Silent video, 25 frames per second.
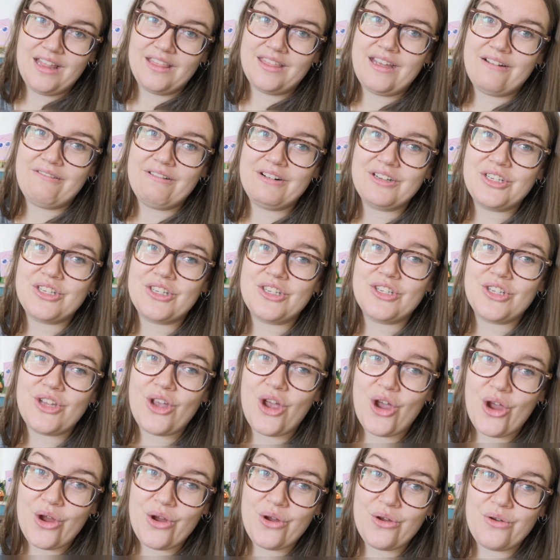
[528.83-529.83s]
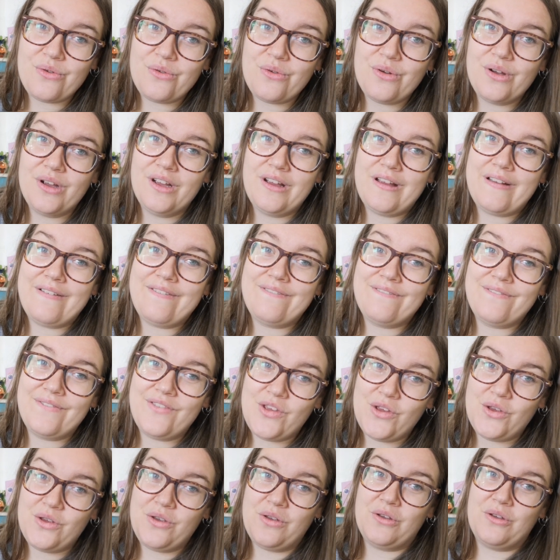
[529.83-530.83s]
There are so
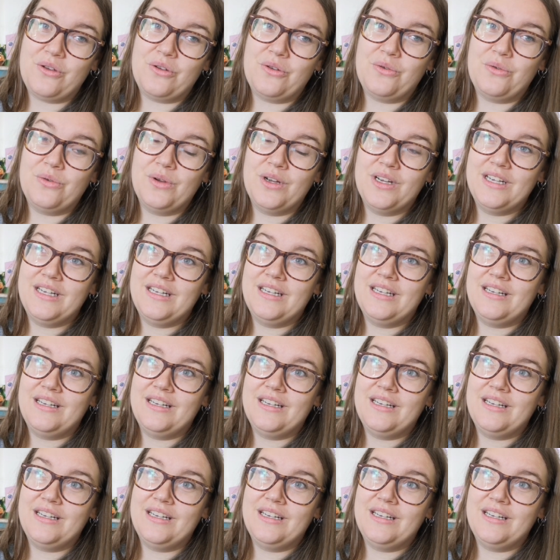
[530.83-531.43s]
few